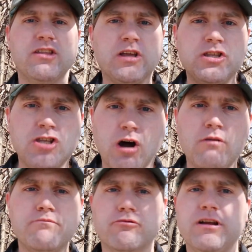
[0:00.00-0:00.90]
that
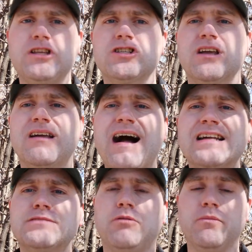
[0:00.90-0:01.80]
don't preach the
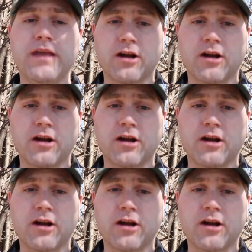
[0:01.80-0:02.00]
gospel